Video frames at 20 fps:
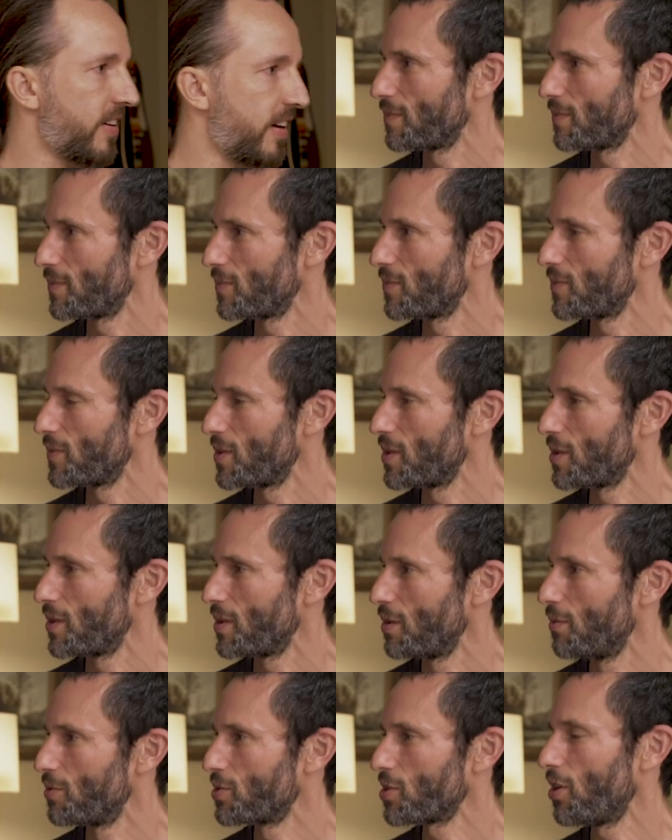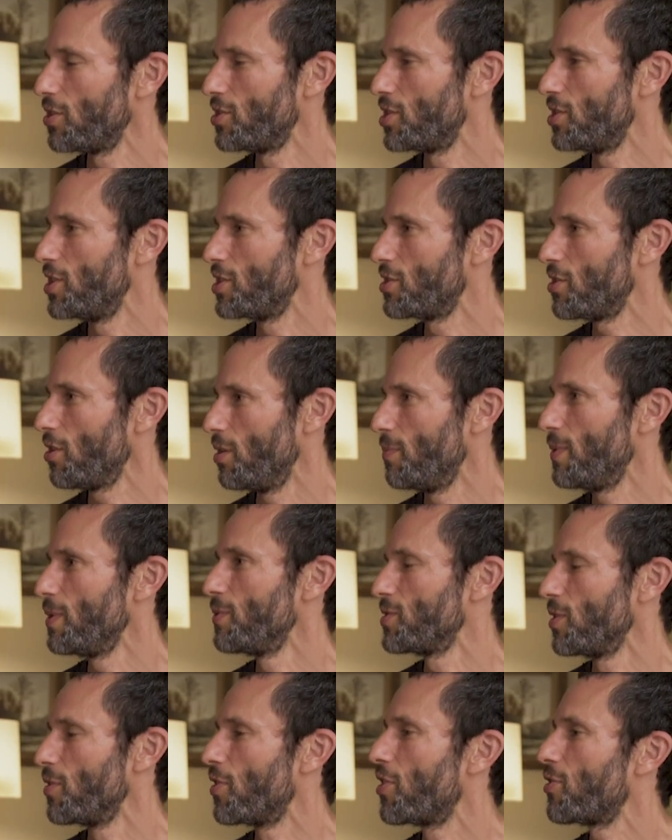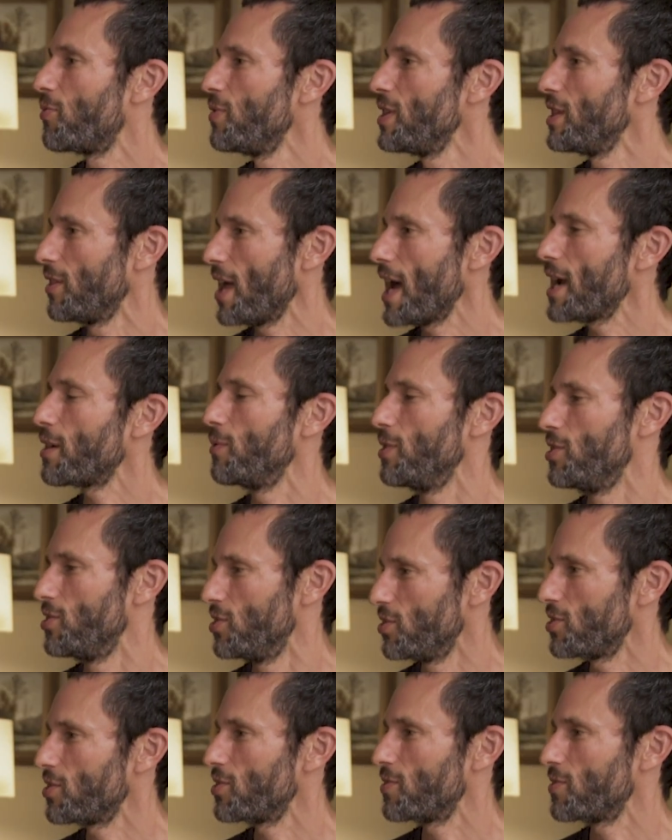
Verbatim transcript: Uh, it was hard uh, to decode it, but it was, it was in three languages.